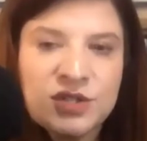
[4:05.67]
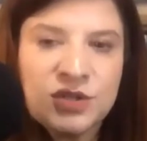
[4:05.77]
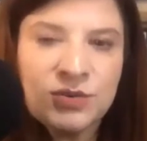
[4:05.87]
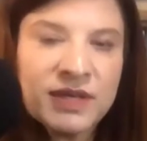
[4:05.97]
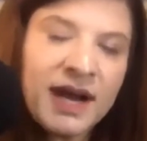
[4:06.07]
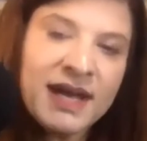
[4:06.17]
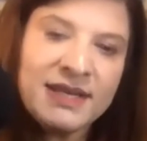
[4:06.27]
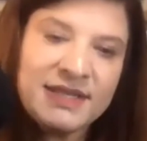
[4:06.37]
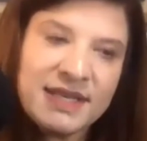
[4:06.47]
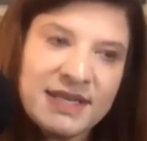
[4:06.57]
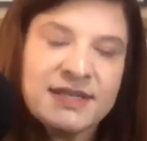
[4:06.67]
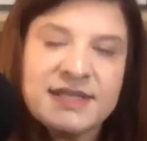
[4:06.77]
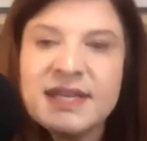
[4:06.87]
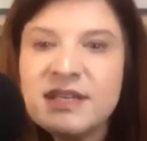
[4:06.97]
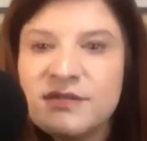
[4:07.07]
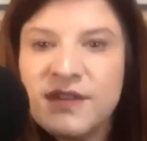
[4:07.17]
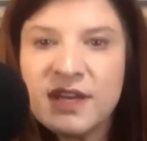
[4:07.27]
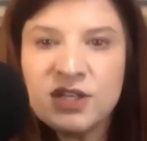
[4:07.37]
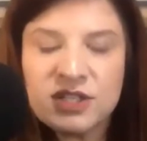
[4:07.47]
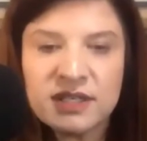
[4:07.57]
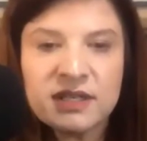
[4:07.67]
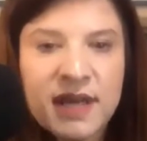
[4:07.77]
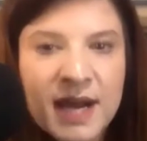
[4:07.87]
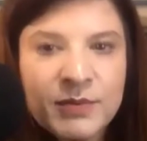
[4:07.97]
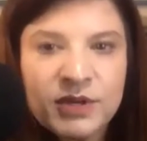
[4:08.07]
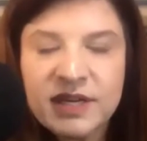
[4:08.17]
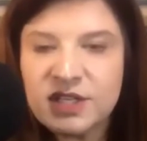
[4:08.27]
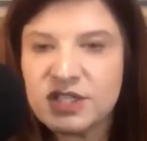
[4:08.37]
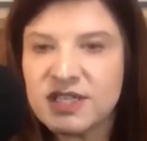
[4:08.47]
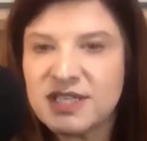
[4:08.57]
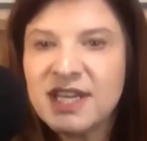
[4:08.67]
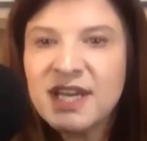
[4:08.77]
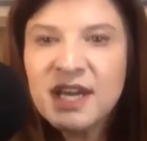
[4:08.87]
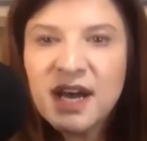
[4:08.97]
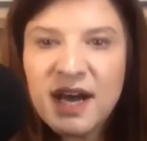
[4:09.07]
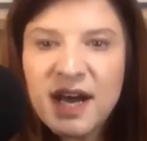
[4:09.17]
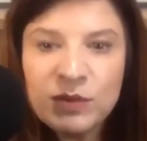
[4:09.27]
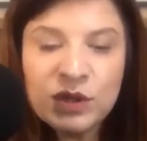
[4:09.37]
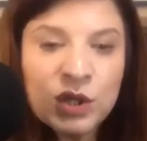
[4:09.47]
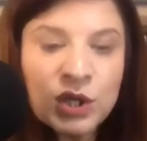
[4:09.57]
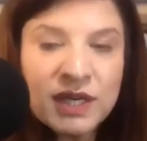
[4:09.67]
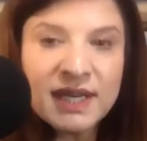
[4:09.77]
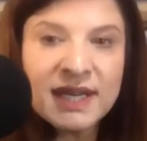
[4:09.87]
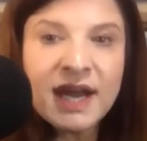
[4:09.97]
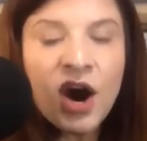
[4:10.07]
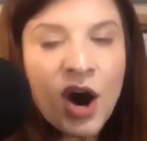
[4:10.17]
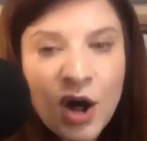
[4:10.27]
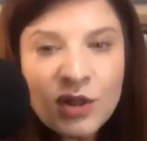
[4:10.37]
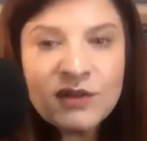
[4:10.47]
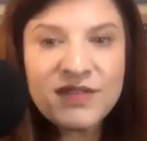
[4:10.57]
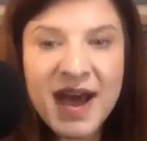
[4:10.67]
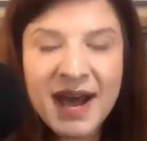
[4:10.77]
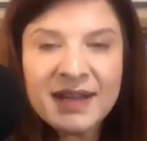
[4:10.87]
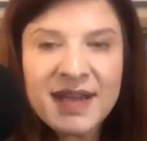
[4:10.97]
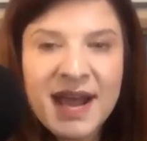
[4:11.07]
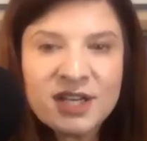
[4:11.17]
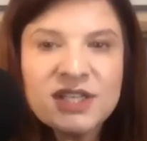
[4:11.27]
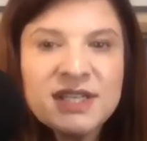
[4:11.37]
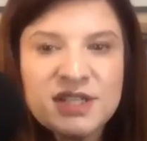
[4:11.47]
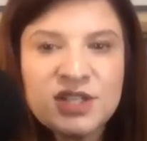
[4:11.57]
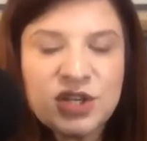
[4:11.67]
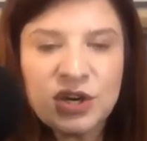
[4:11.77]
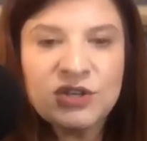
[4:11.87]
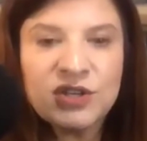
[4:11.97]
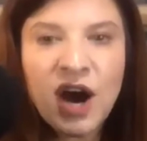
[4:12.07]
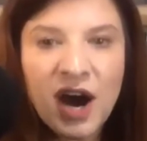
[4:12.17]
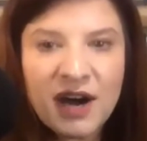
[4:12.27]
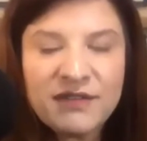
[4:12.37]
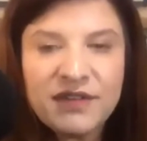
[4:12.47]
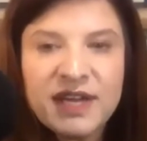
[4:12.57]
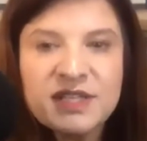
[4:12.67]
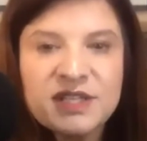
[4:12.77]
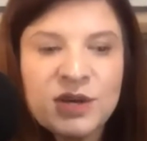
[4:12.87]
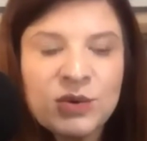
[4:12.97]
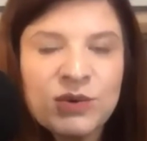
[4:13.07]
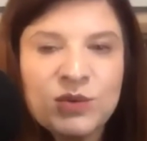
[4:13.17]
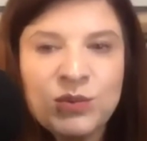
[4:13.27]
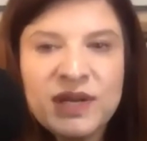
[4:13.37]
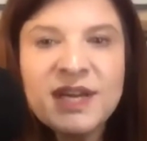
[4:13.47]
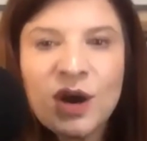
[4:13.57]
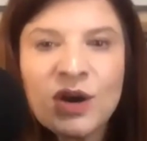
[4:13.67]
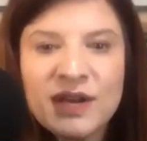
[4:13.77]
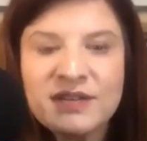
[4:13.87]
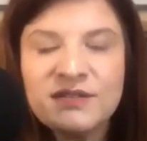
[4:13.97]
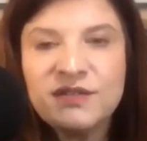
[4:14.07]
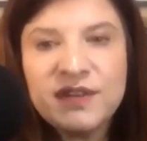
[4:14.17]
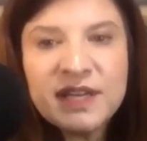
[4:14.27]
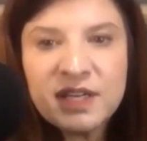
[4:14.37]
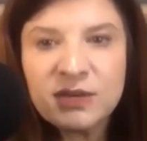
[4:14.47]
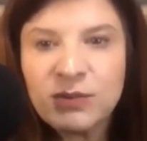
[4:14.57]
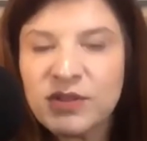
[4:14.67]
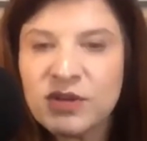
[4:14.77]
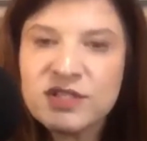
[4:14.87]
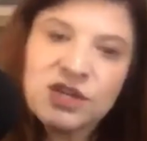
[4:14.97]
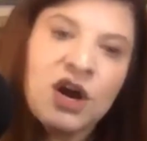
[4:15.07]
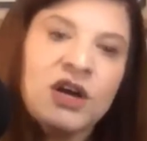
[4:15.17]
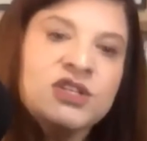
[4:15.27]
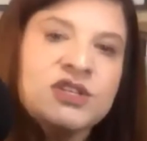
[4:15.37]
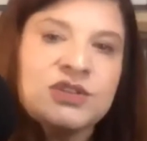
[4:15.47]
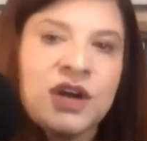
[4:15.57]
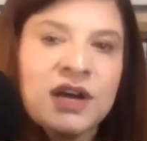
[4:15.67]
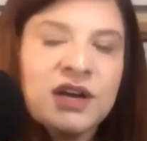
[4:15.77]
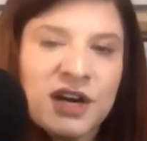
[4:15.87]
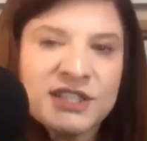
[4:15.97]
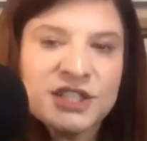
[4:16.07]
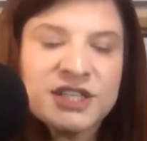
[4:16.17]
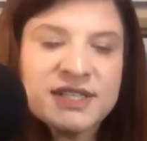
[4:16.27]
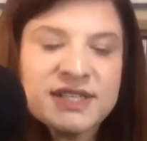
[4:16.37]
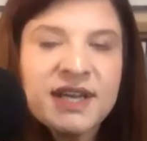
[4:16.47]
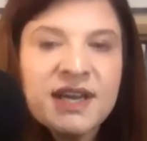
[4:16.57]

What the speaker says: new ideas, innovation, collaboration, learning, all of that actually gets turned off. And so when we are in fear, whether it's conscious or unconscious,